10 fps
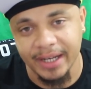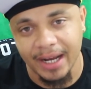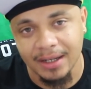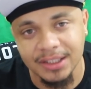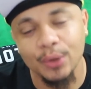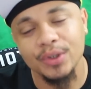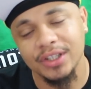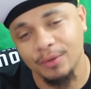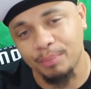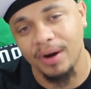I'm not gonna say that
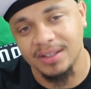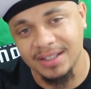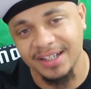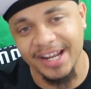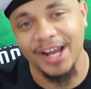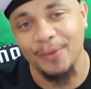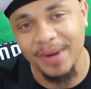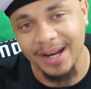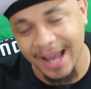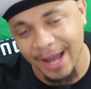because there were certain parts in
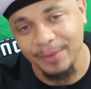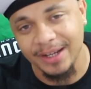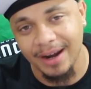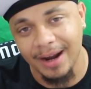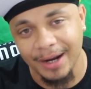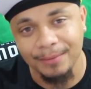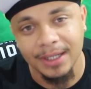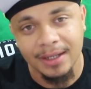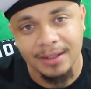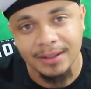the anime that had me kind
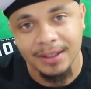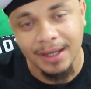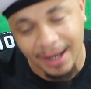of hyped.